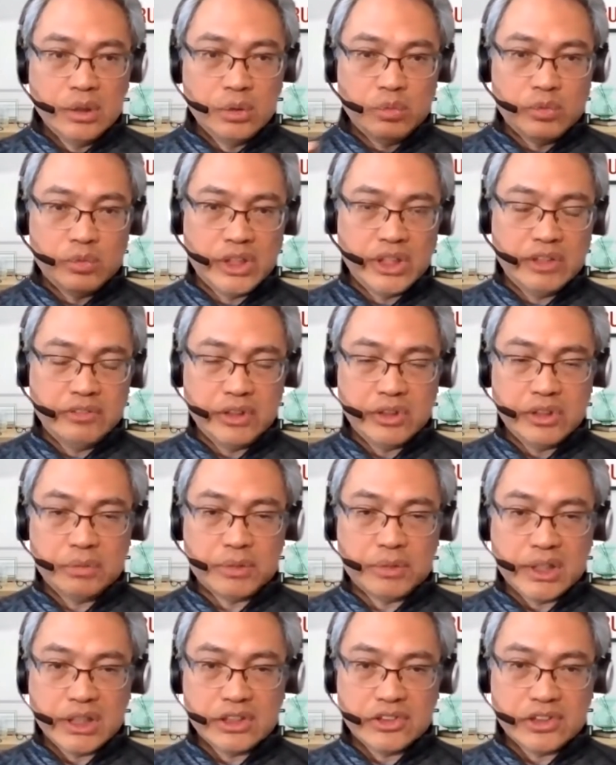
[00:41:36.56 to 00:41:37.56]
we review the
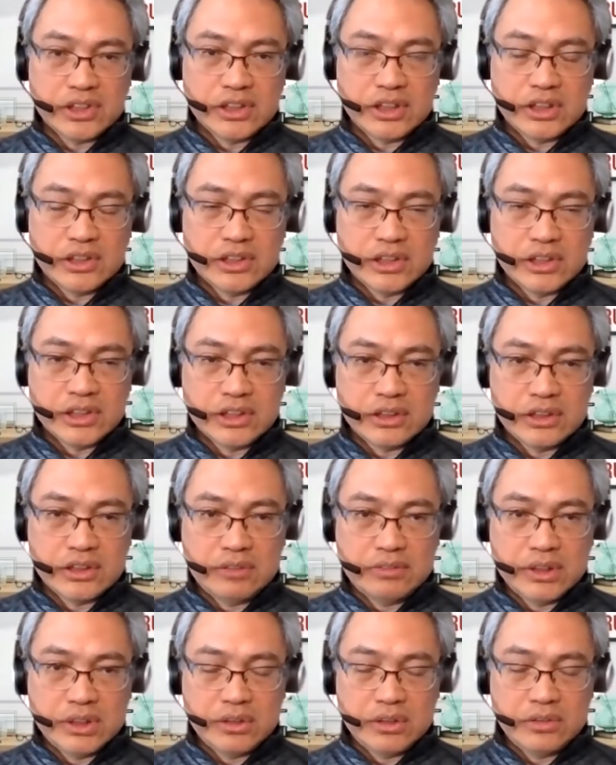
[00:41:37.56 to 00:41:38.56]
market statistics on
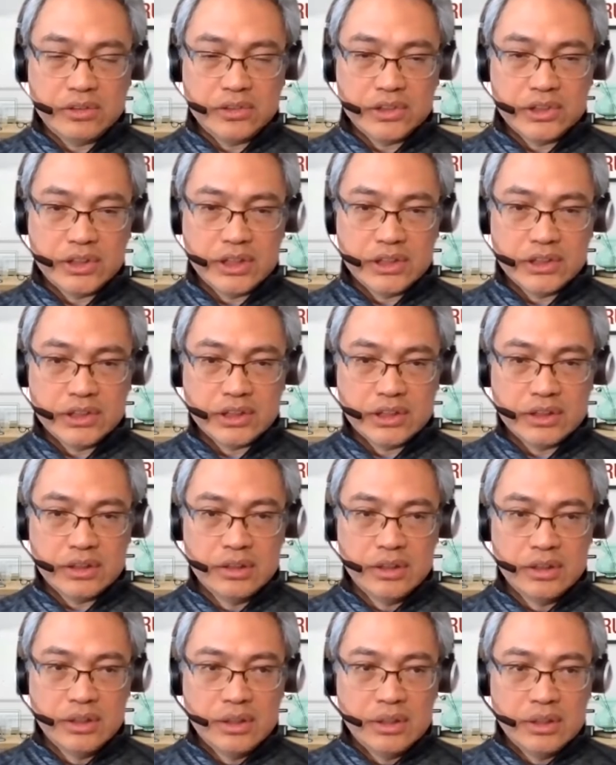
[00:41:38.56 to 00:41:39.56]
every Tuesday. So
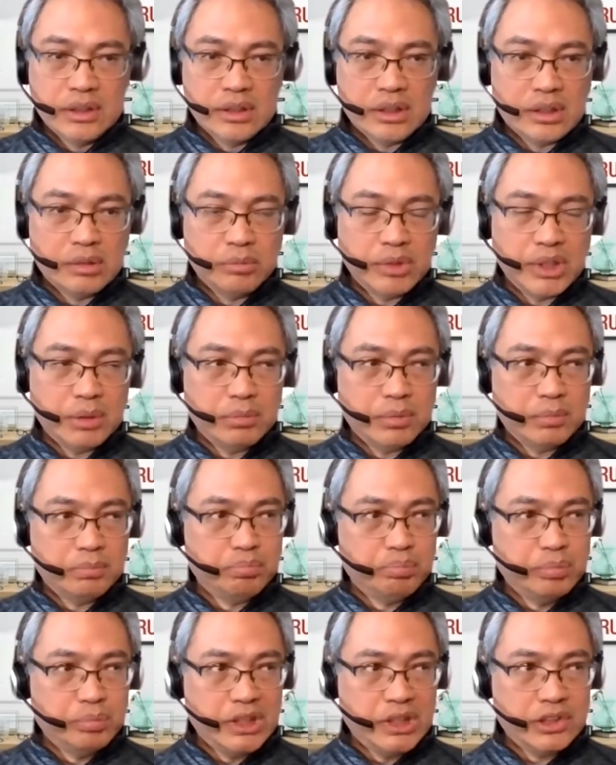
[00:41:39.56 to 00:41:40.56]
there may
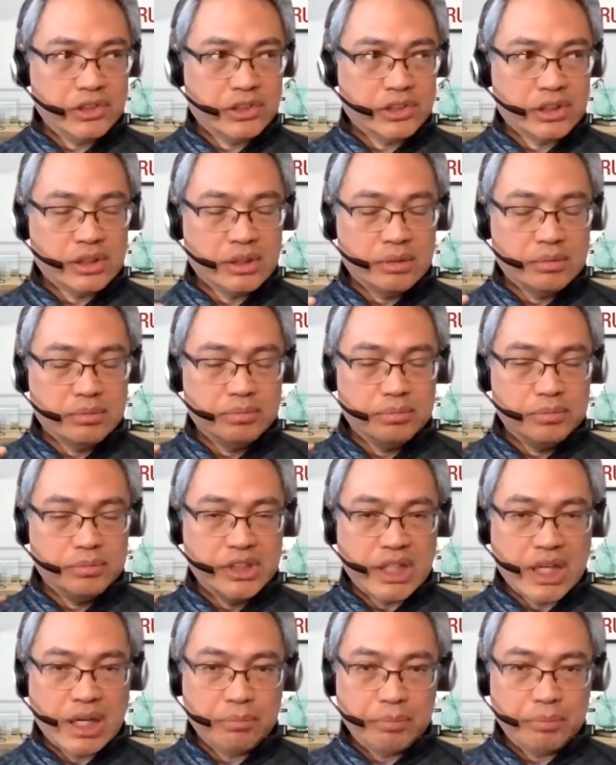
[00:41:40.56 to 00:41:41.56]
be some
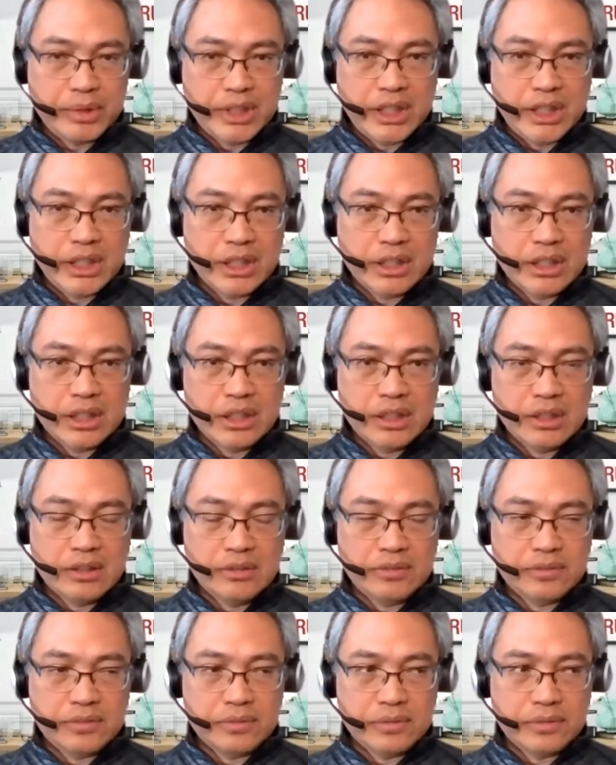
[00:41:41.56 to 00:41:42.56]
dampening
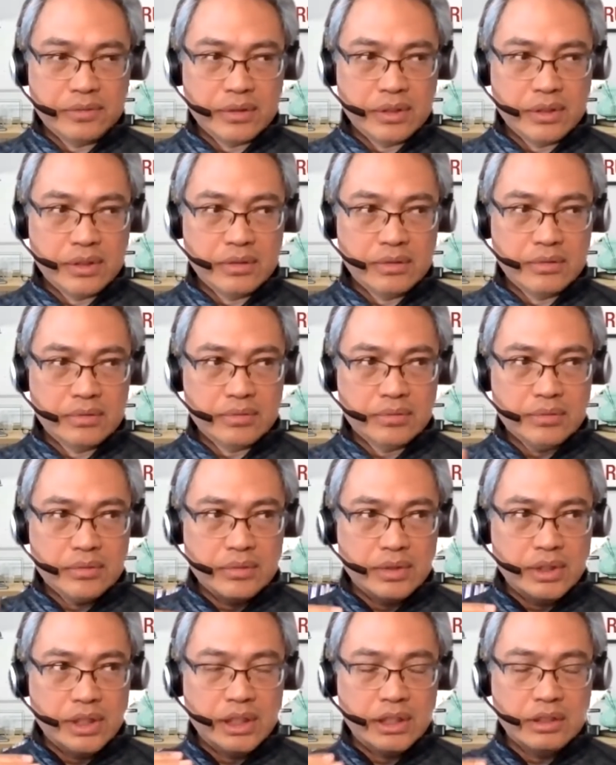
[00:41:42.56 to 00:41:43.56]
of
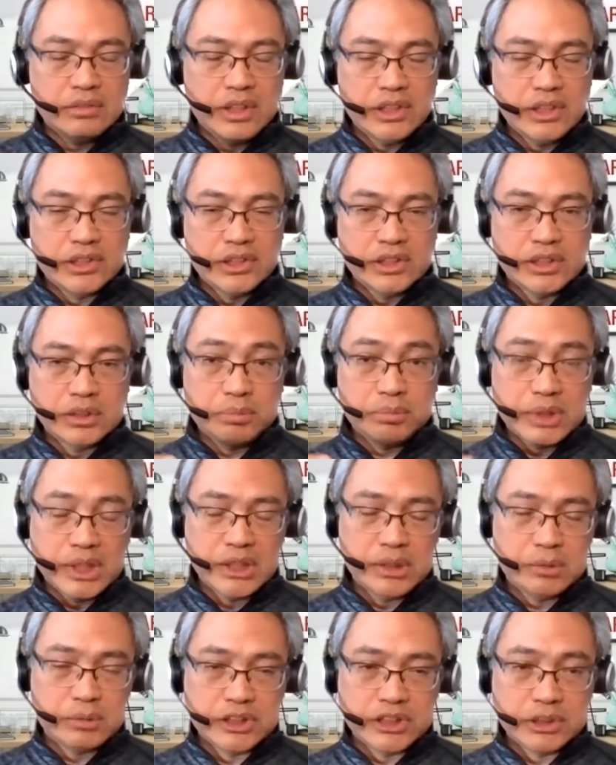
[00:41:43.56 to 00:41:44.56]
increases in
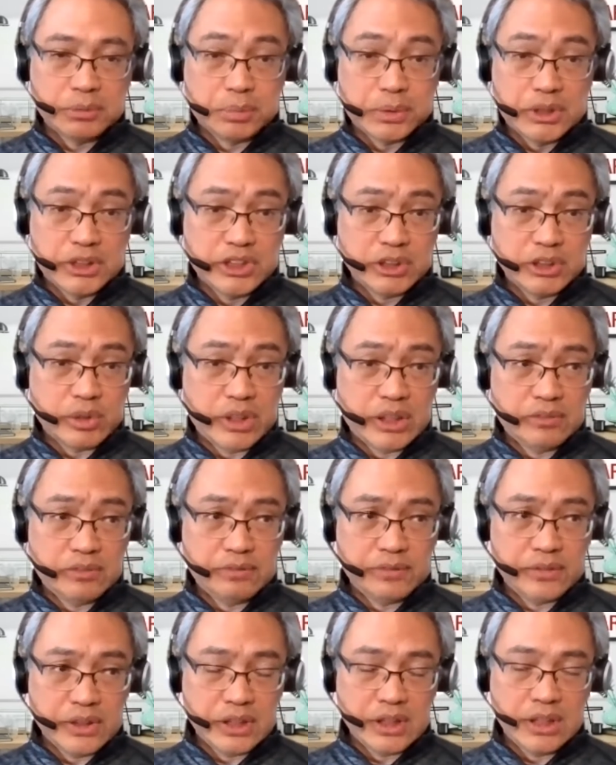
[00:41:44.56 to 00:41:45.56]
price per square
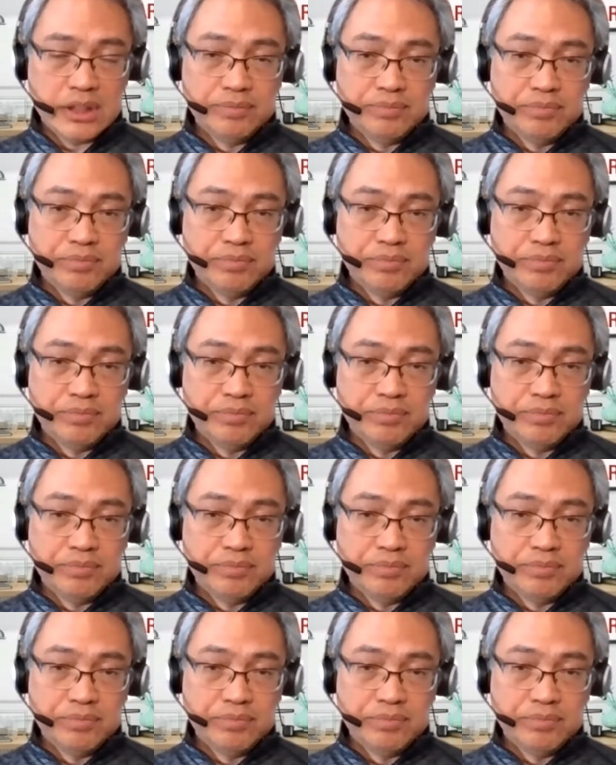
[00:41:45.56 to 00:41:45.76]
foot